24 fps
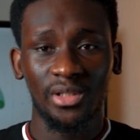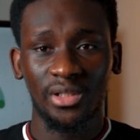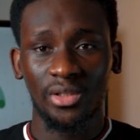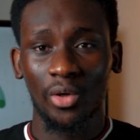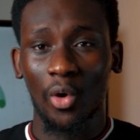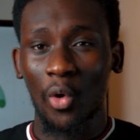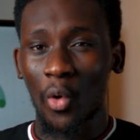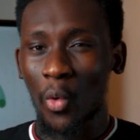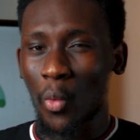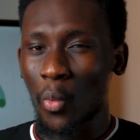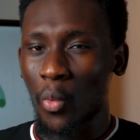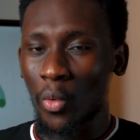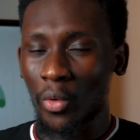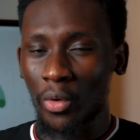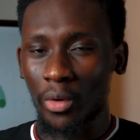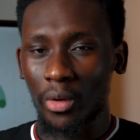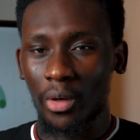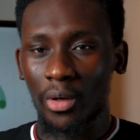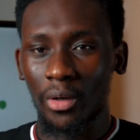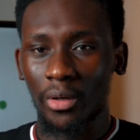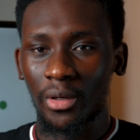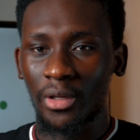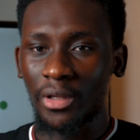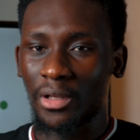this all
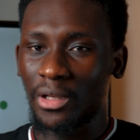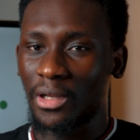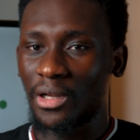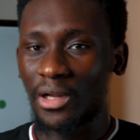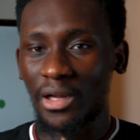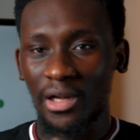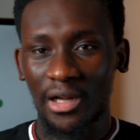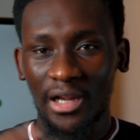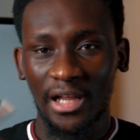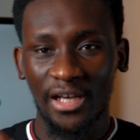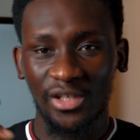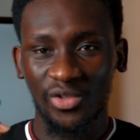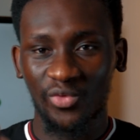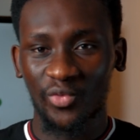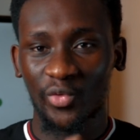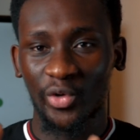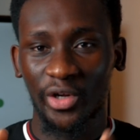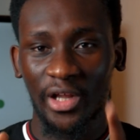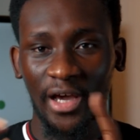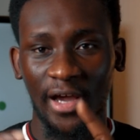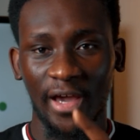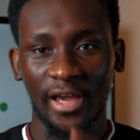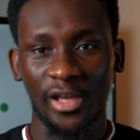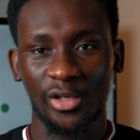work? Let's
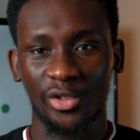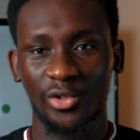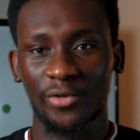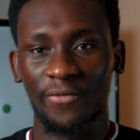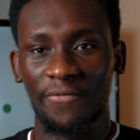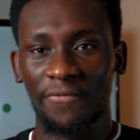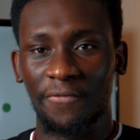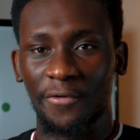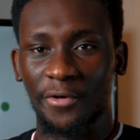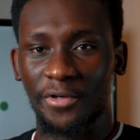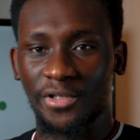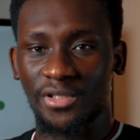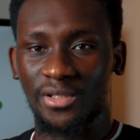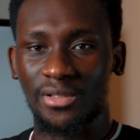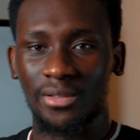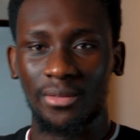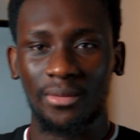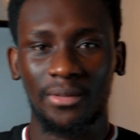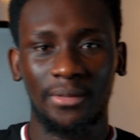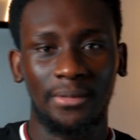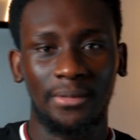roll that intro first.